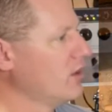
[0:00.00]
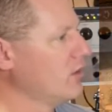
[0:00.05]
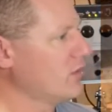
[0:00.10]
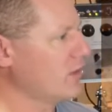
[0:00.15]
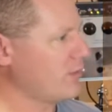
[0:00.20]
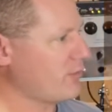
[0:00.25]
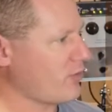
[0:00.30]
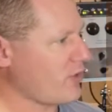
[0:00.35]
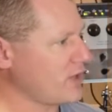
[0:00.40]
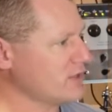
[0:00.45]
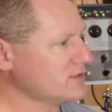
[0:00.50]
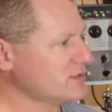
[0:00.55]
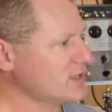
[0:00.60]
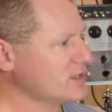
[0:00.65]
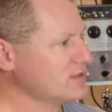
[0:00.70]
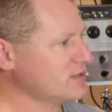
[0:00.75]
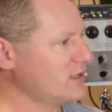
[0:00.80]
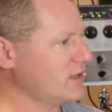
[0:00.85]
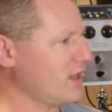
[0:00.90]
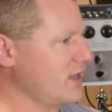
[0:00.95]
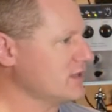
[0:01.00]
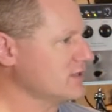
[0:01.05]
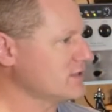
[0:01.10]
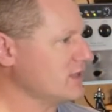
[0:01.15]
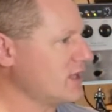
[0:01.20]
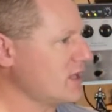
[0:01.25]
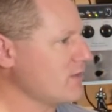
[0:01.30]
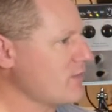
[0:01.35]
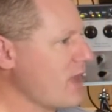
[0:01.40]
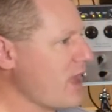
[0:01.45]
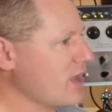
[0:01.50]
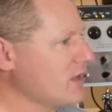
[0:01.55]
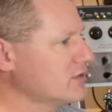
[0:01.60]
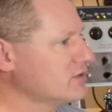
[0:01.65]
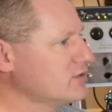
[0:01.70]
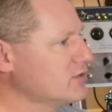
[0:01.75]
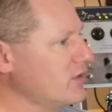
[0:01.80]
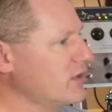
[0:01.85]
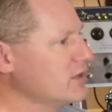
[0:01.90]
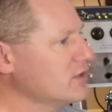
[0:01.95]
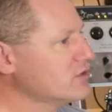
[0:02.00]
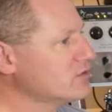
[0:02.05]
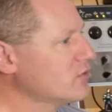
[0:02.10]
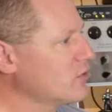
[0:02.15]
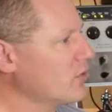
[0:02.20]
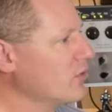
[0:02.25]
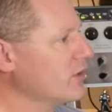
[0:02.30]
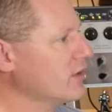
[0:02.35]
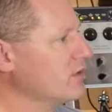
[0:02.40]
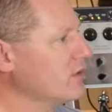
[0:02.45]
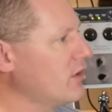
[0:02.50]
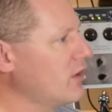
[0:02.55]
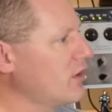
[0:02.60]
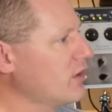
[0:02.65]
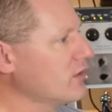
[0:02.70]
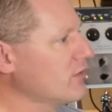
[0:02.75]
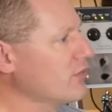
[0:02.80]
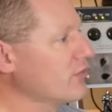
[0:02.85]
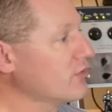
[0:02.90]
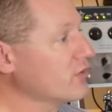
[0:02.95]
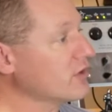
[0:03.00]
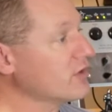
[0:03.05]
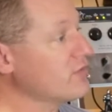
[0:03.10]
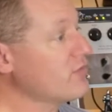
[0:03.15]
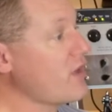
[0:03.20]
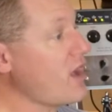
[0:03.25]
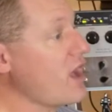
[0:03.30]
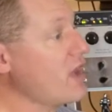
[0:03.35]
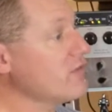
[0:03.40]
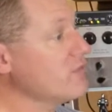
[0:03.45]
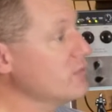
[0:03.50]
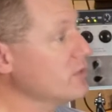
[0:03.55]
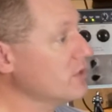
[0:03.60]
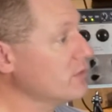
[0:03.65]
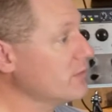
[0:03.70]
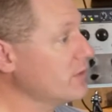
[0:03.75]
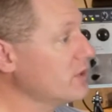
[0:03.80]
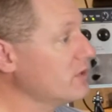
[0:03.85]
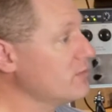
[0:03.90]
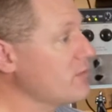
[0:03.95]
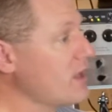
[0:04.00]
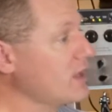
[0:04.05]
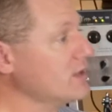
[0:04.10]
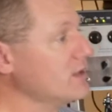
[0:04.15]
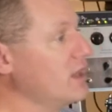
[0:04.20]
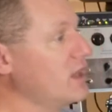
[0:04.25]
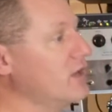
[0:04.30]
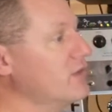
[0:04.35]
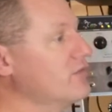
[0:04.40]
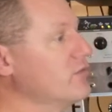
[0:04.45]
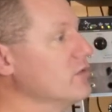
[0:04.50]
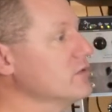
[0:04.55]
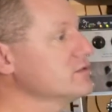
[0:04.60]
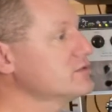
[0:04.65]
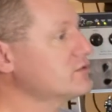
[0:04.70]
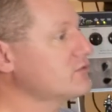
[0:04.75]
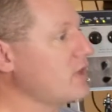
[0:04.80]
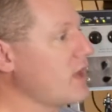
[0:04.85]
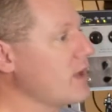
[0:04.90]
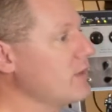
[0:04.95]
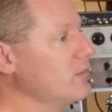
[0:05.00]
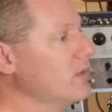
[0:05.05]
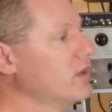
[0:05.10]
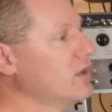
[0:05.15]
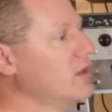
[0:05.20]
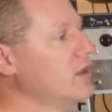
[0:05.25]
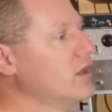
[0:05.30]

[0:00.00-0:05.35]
We processed it and sent it back to editorial on 35mm magnetic full stripe